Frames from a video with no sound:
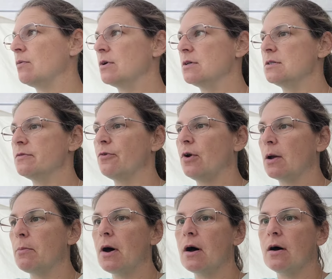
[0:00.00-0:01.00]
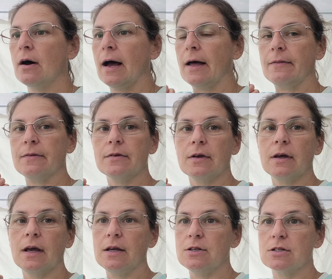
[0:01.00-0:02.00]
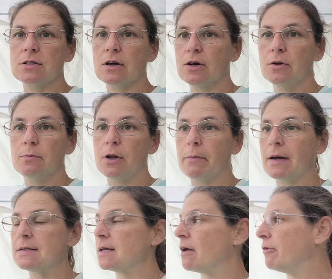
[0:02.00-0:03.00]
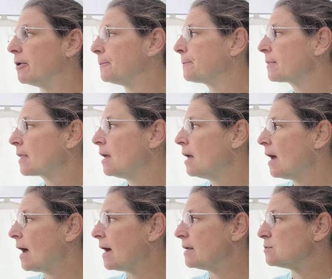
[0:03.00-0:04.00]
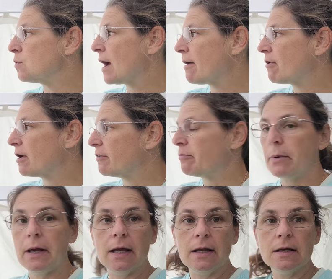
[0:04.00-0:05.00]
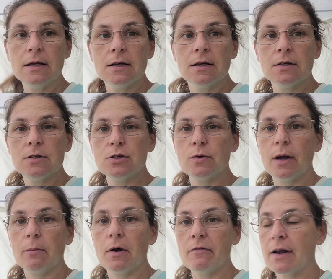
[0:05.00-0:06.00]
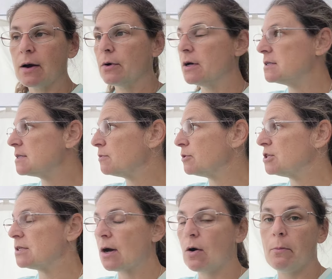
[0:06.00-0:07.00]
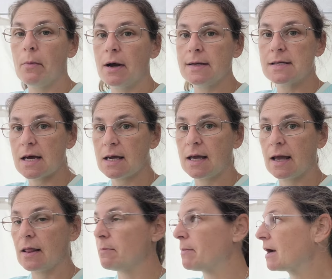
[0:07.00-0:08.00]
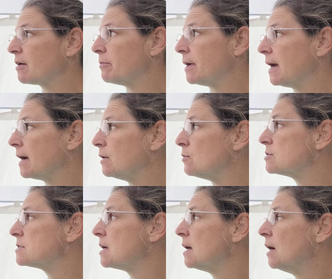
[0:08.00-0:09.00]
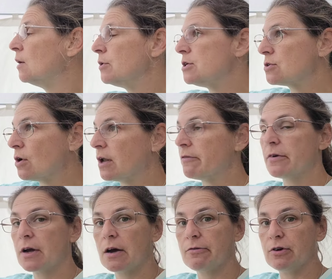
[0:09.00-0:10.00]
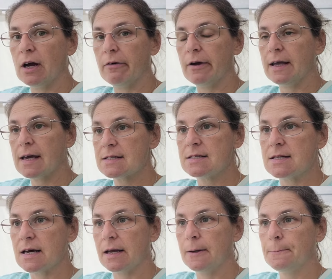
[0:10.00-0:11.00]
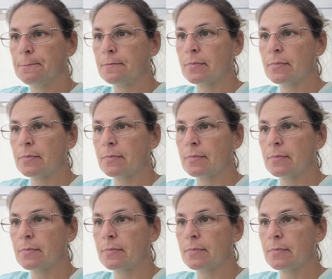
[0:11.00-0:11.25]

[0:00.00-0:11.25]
it was falling apart and it just I couldn't put it back together and where I have been doing my flowers which is out on my decking at the back of my house which has got another cover area yesterday